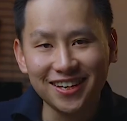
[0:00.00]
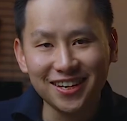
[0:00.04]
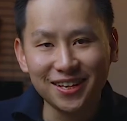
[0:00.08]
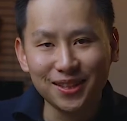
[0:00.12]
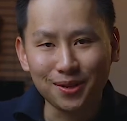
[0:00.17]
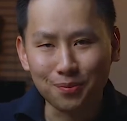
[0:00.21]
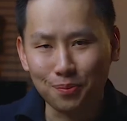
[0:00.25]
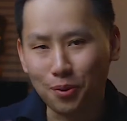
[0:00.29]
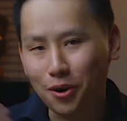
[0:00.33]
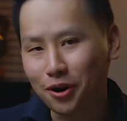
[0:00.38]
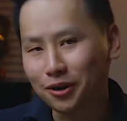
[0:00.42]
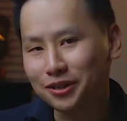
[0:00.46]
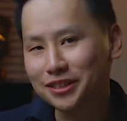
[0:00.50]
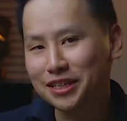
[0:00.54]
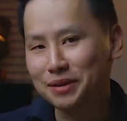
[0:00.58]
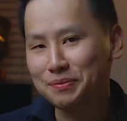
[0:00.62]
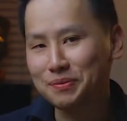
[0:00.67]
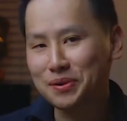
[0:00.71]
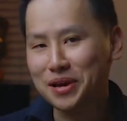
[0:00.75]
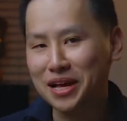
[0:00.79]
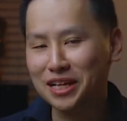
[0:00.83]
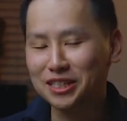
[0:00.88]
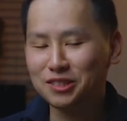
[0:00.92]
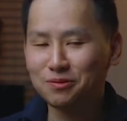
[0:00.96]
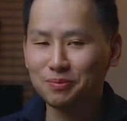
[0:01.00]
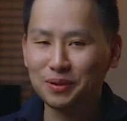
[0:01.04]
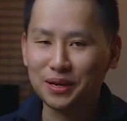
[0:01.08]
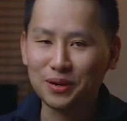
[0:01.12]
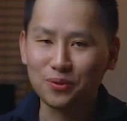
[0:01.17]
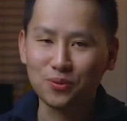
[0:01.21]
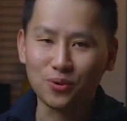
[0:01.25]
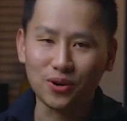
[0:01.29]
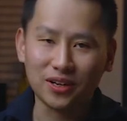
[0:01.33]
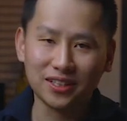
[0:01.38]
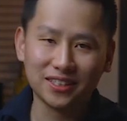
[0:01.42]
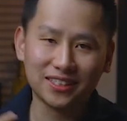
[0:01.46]
The product demo had to be
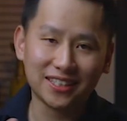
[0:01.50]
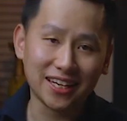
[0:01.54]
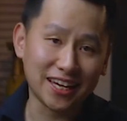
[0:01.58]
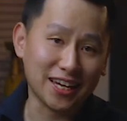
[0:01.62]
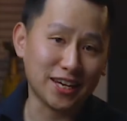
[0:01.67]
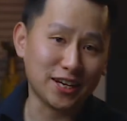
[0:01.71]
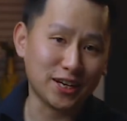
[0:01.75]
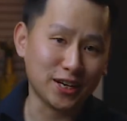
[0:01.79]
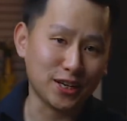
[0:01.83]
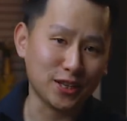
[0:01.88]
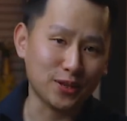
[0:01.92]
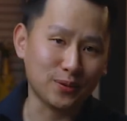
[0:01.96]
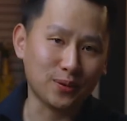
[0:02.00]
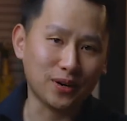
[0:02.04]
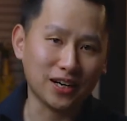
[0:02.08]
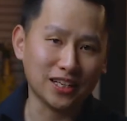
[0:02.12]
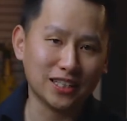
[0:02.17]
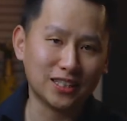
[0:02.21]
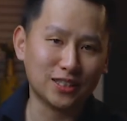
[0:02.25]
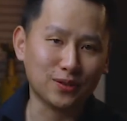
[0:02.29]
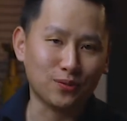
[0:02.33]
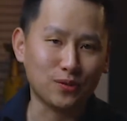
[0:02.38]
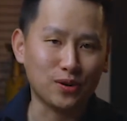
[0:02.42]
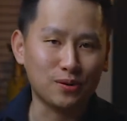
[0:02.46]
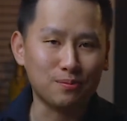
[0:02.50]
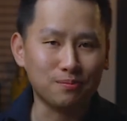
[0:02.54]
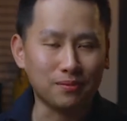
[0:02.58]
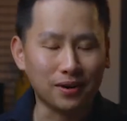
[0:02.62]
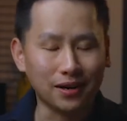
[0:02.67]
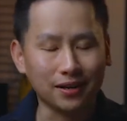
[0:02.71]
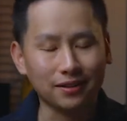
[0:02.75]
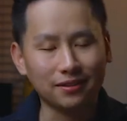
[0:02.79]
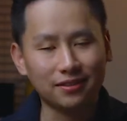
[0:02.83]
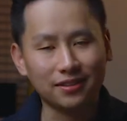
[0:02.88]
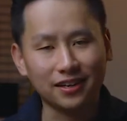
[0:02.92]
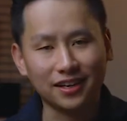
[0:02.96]
in one take, otherwise someone
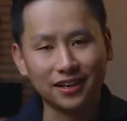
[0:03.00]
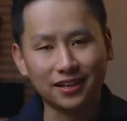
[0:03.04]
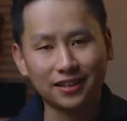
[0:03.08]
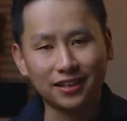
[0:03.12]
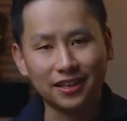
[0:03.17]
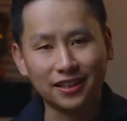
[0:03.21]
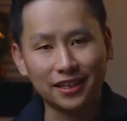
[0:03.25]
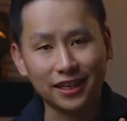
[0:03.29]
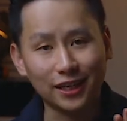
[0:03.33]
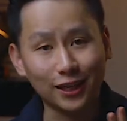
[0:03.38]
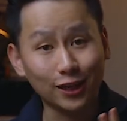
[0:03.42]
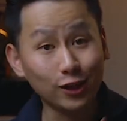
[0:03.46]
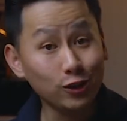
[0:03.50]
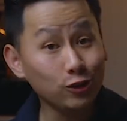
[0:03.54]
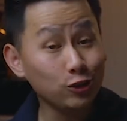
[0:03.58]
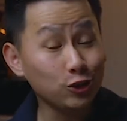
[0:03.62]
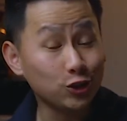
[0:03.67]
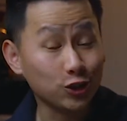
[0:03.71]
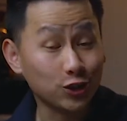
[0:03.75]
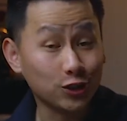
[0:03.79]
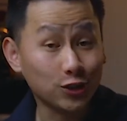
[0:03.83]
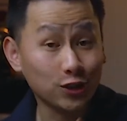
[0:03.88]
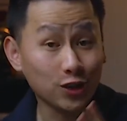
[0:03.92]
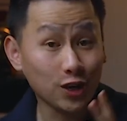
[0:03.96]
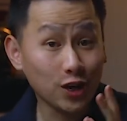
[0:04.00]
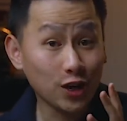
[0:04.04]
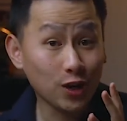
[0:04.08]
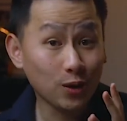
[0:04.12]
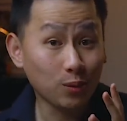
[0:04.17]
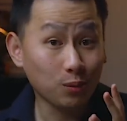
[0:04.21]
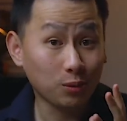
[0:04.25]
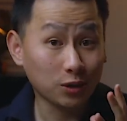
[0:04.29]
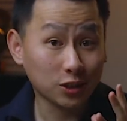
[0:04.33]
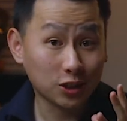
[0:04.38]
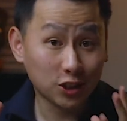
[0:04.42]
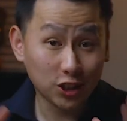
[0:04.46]
might think that the illusion
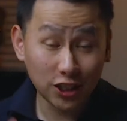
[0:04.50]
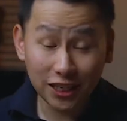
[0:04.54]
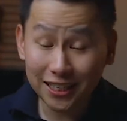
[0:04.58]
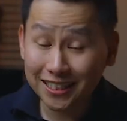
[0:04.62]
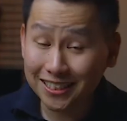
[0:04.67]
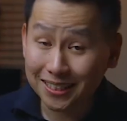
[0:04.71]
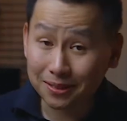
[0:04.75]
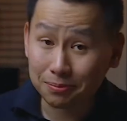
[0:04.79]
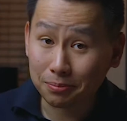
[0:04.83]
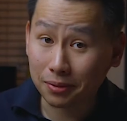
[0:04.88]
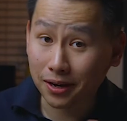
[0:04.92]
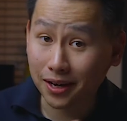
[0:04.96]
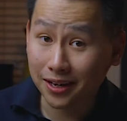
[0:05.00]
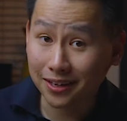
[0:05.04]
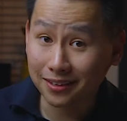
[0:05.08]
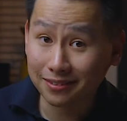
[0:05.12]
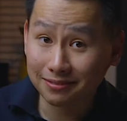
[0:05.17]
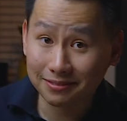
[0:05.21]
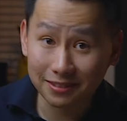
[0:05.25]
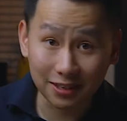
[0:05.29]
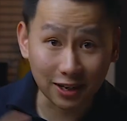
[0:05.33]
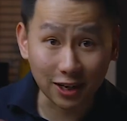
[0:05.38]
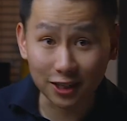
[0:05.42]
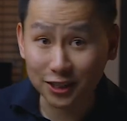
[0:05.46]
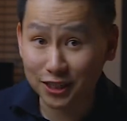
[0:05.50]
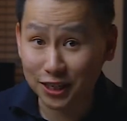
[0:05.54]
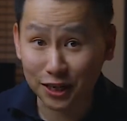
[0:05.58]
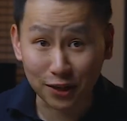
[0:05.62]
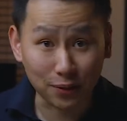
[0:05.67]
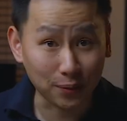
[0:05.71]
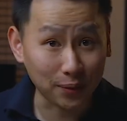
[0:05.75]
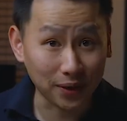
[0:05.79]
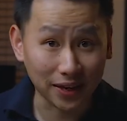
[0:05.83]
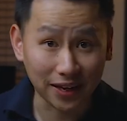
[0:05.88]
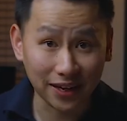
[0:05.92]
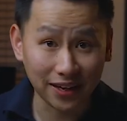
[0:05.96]
was cheated by cutting
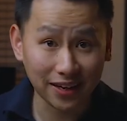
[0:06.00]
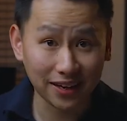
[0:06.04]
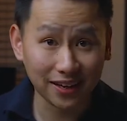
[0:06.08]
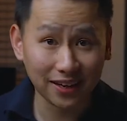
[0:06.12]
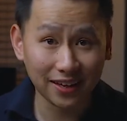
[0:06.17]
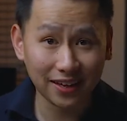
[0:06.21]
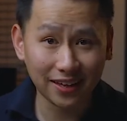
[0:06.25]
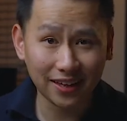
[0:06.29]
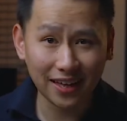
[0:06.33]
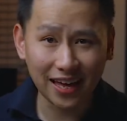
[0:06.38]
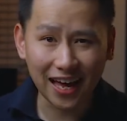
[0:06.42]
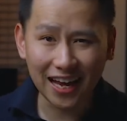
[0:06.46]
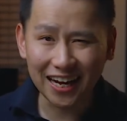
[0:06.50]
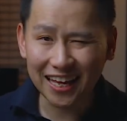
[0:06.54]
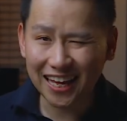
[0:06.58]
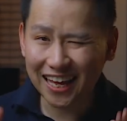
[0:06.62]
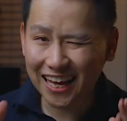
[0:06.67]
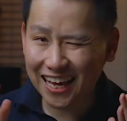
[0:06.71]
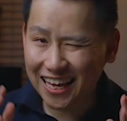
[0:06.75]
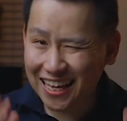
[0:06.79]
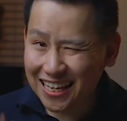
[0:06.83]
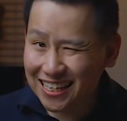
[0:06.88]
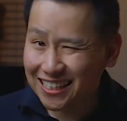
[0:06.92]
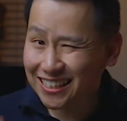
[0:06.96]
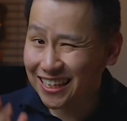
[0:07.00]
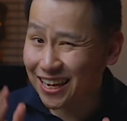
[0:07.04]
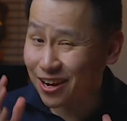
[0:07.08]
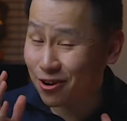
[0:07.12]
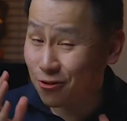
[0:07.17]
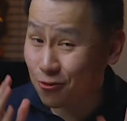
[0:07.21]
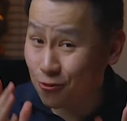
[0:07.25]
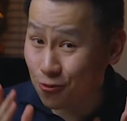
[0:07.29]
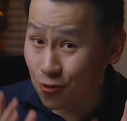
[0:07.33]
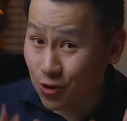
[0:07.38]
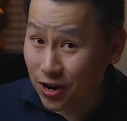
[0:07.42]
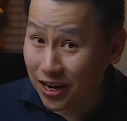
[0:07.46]
away. And it is a
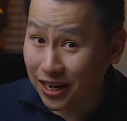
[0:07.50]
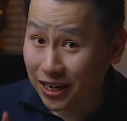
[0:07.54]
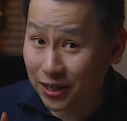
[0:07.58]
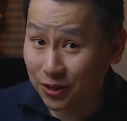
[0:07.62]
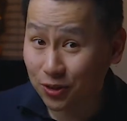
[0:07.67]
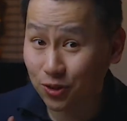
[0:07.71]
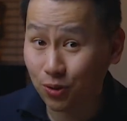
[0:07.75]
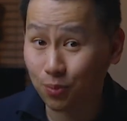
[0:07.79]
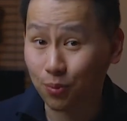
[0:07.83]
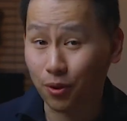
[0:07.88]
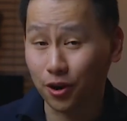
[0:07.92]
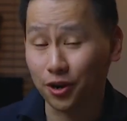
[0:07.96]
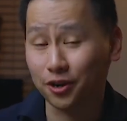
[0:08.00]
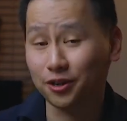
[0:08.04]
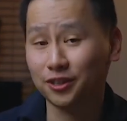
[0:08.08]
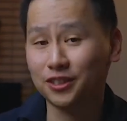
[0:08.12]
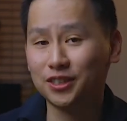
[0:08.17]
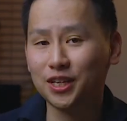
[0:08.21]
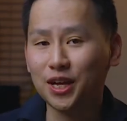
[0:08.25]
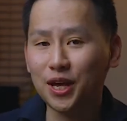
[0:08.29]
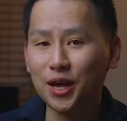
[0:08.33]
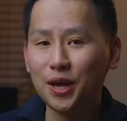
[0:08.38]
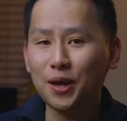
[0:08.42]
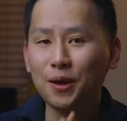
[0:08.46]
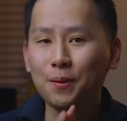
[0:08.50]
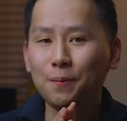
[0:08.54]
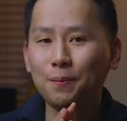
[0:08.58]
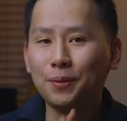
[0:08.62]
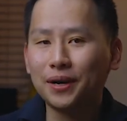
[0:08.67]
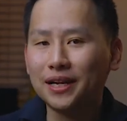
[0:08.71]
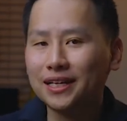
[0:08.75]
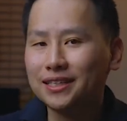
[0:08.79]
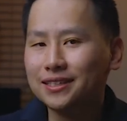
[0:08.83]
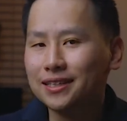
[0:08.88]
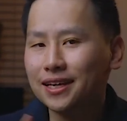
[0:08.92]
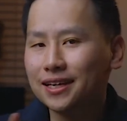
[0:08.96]
really cool product,
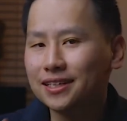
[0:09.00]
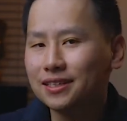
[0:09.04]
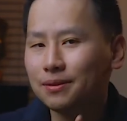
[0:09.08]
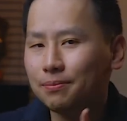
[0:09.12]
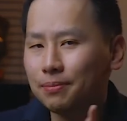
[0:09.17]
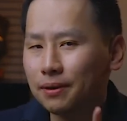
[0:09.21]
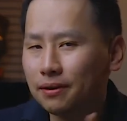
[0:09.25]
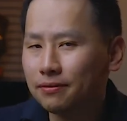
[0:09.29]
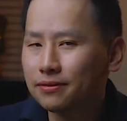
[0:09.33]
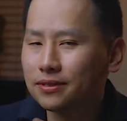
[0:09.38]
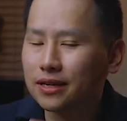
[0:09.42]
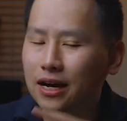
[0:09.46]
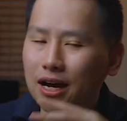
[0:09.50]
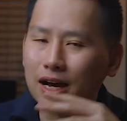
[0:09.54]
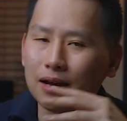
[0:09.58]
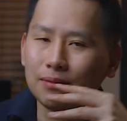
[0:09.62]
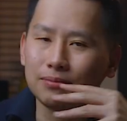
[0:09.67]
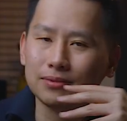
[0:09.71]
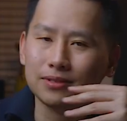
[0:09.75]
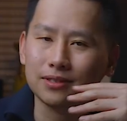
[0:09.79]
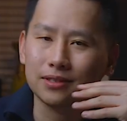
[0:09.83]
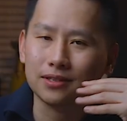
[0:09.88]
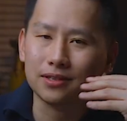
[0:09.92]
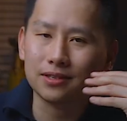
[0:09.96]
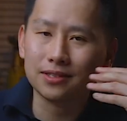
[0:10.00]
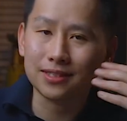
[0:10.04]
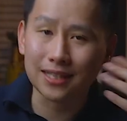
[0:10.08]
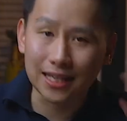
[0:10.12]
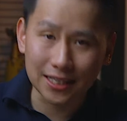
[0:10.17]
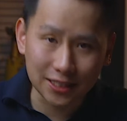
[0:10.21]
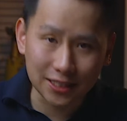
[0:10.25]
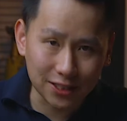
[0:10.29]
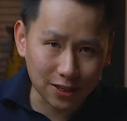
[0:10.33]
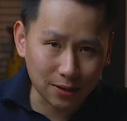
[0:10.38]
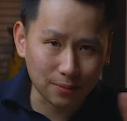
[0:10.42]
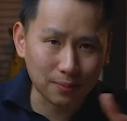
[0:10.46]
but it takes a bit of time to
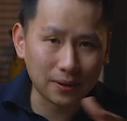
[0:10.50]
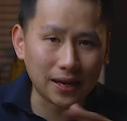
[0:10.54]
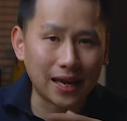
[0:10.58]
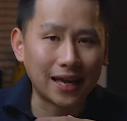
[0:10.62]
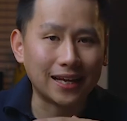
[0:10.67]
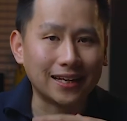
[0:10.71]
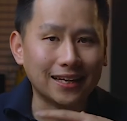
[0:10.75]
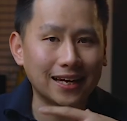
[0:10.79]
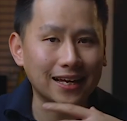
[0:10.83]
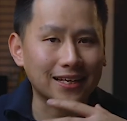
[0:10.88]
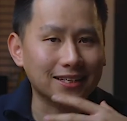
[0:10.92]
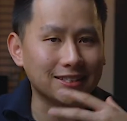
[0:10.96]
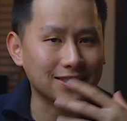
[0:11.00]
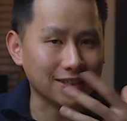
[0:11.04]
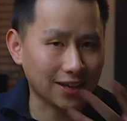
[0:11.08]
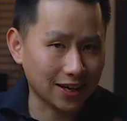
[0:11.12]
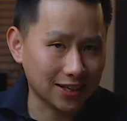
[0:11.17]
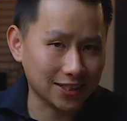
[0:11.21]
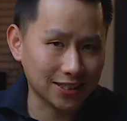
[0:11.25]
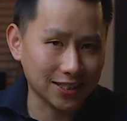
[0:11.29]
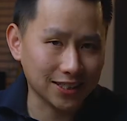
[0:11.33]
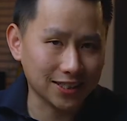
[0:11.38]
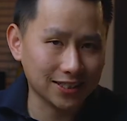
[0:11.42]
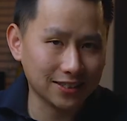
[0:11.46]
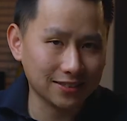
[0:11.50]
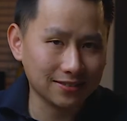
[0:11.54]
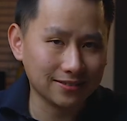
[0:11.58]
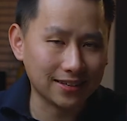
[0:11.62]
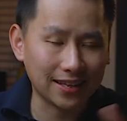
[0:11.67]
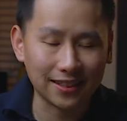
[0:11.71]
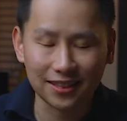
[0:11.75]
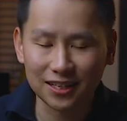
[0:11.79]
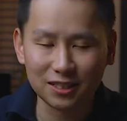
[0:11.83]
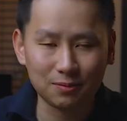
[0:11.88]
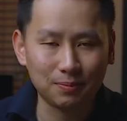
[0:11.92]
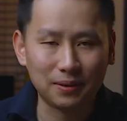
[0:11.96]
set up and get started.
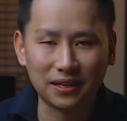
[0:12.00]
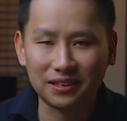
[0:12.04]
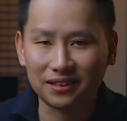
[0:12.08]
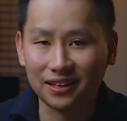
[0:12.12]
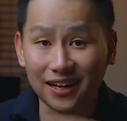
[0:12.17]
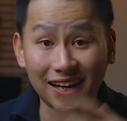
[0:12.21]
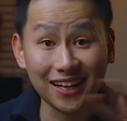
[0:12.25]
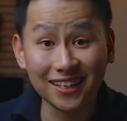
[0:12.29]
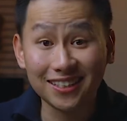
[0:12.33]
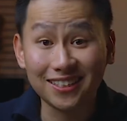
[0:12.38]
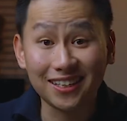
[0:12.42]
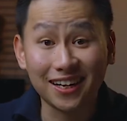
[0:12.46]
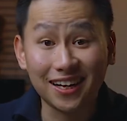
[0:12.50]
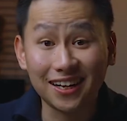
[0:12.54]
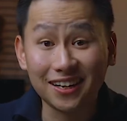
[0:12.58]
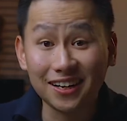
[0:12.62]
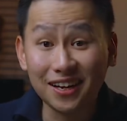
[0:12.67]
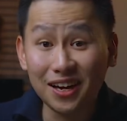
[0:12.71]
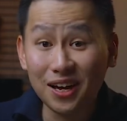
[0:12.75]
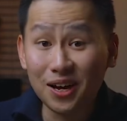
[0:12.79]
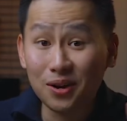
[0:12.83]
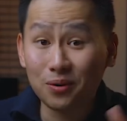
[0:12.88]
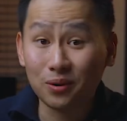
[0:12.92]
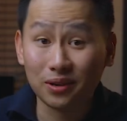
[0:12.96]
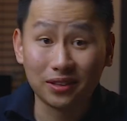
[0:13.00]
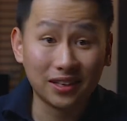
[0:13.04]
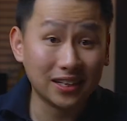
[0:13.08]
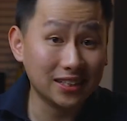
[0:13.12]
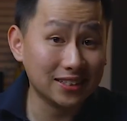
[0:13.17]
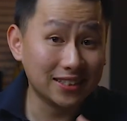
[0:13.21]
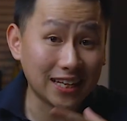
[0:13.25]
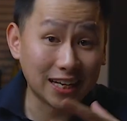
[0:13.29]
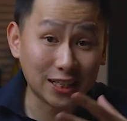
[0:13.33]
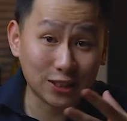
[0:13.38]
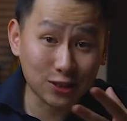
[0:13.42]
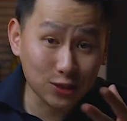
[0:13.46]
And this being the internet, when things
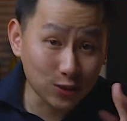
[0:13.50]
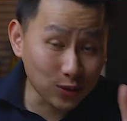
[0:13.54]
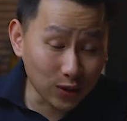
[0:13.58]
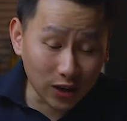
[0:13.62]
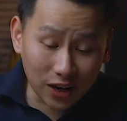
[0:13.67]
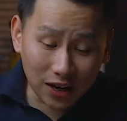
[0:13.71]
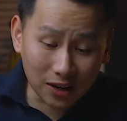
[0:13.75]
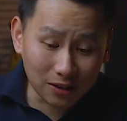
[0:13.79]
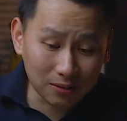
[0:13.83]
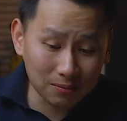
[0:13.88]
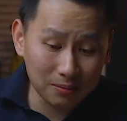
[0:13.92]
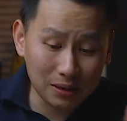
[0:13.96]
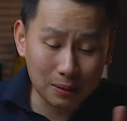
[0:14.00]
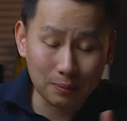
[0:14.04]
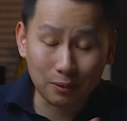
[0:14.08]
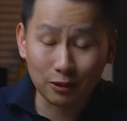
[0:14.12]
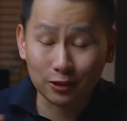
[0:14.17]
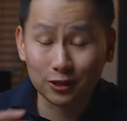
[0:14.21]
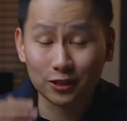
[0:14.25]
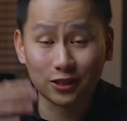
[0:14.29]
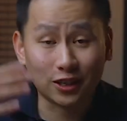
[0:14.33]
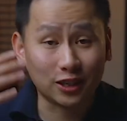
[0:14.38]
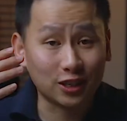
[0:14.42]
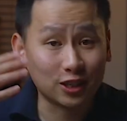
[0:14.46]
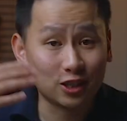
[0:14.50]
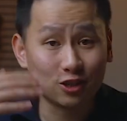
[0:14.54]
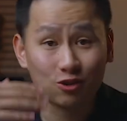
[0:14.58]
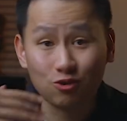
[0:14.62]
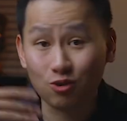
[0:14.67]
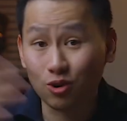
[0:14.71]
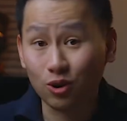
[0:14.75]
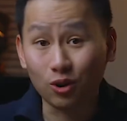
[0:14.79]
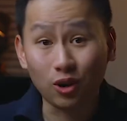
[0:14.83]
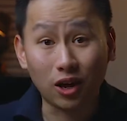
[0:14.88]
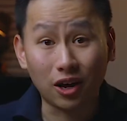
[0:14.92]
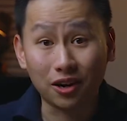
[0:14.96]
take too long, people are just going to
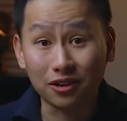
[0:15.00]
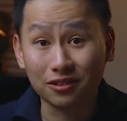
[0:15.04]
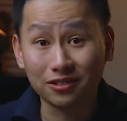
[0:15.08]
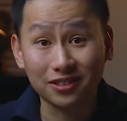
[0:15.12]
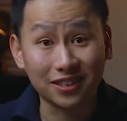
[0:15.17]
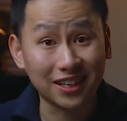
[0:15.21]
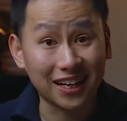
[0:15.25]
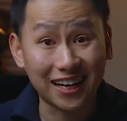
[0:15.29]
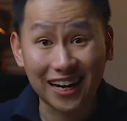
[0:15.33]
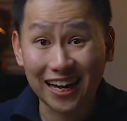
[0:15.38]
scroll on to the